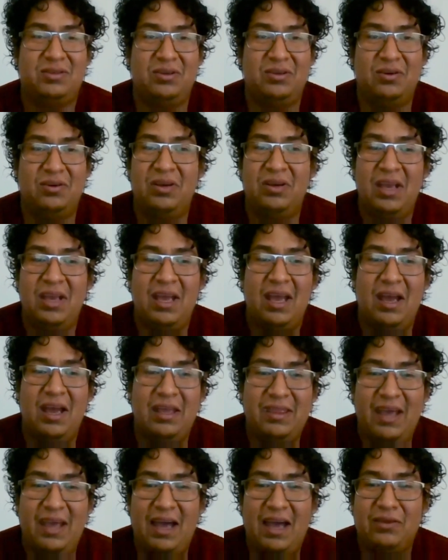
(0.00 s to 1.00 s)
So
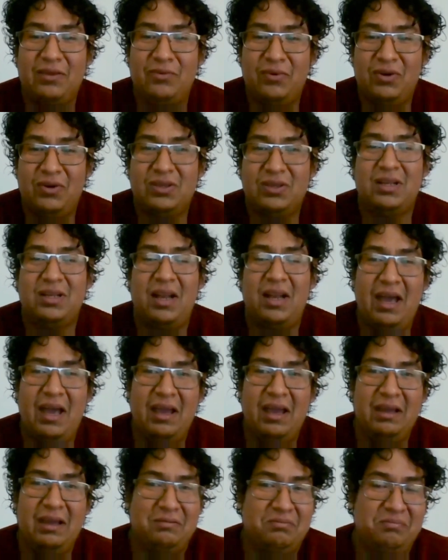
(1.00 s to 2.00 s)
that was
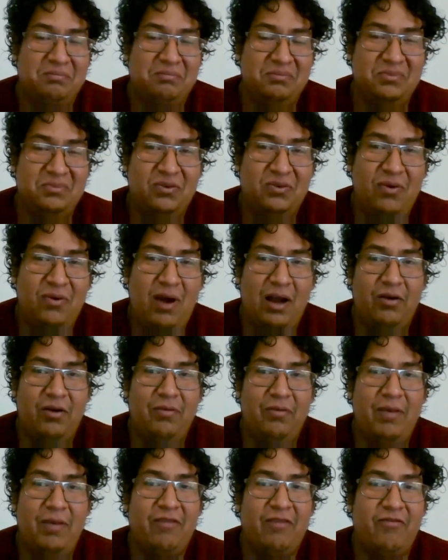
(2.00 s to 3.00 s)
like one of
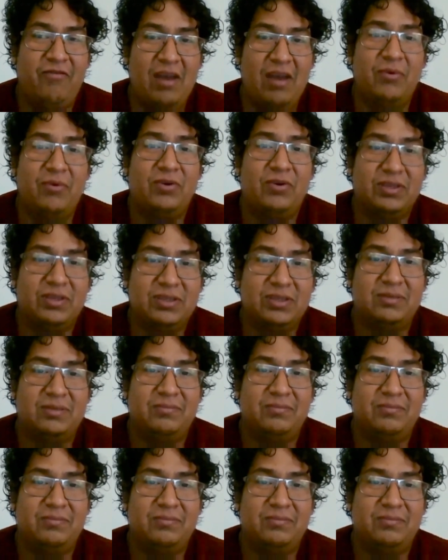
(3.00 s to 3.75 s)
my favorites.